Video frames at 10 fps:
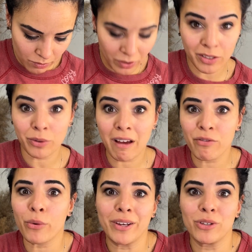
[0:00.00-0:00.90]
well, I don't have
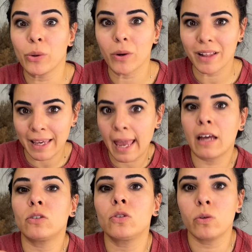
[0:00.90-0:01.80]
the right tool. I
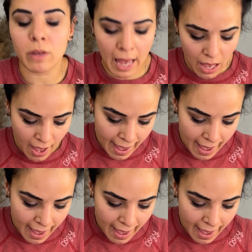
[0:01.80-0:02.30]
can't do that.